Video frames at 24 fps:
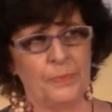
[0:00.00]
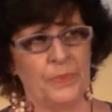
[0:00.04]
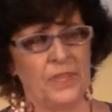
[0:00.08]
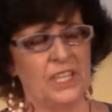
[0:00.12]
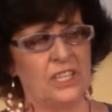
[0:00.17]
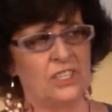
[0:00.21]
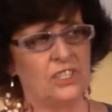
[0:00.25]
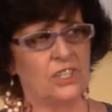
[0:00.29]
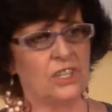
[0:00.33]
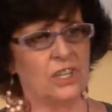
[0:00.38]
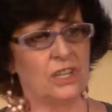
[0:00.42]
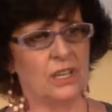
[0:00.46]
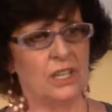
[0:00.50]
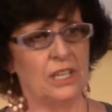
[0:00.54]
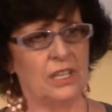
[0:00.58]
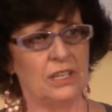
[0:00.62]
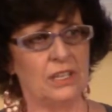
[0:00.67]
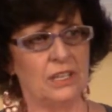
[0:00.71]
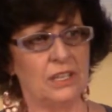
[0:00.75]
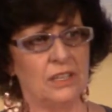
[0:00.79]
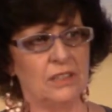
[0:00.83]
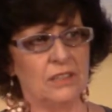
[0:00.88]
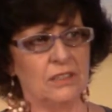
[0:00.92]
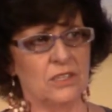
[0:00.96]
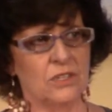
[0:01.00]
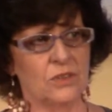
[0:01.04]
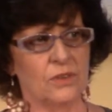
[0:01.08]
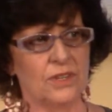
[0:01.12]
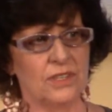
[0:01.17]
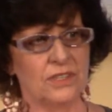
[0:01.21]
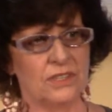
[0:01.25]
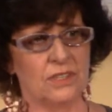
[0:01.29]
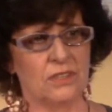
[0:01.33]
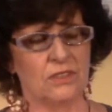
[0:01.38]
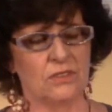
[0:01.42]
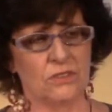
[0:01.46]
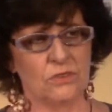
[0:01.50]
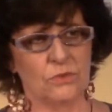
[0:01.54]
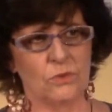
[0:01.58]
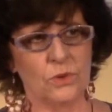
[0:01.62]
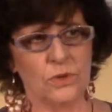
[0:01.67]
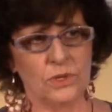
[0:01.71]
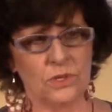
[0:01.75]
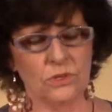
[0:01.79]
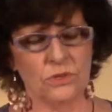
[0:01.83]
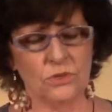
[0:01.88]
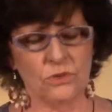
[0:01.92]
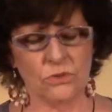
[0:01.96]
he illustrates this
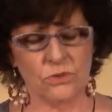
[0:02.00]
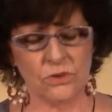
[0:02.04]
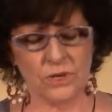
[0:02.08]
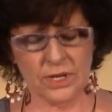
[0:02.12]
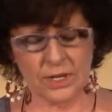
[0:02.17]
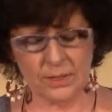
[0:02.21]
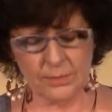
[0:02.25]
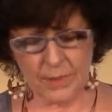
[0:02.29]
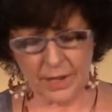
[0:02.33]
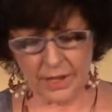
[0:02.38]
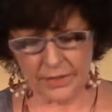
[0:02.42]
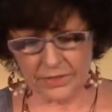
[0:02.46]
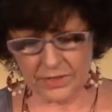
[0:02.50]
through a story about